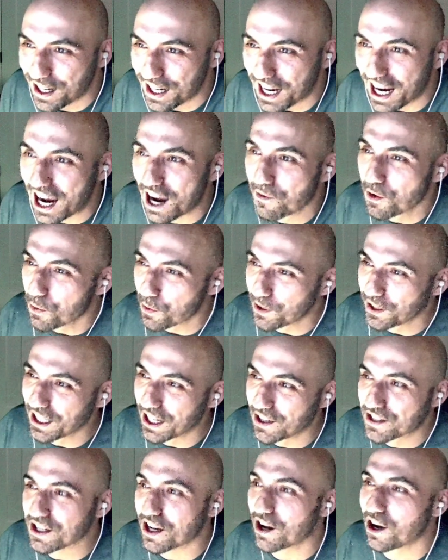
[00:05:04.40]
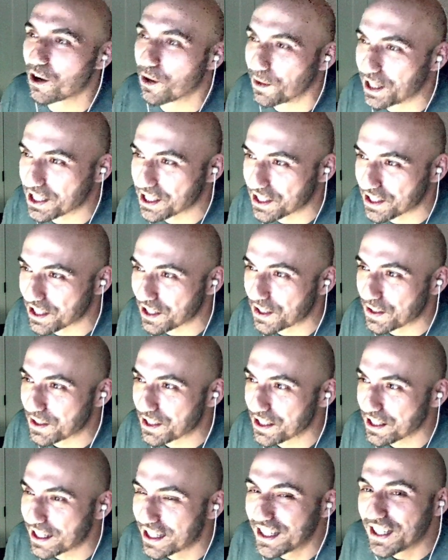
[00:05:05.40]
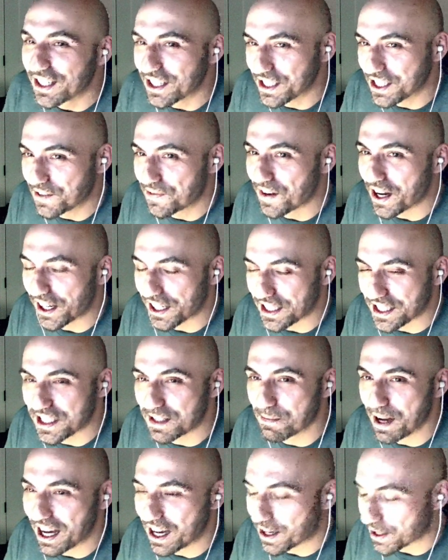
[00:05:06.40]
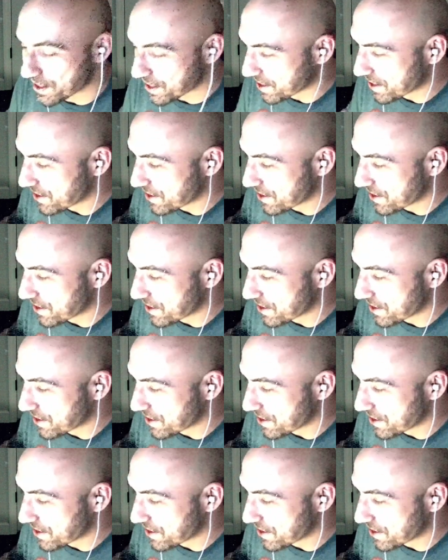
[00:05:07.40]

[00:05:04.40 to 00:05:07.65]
everyone else always knows, cause he fucking smells.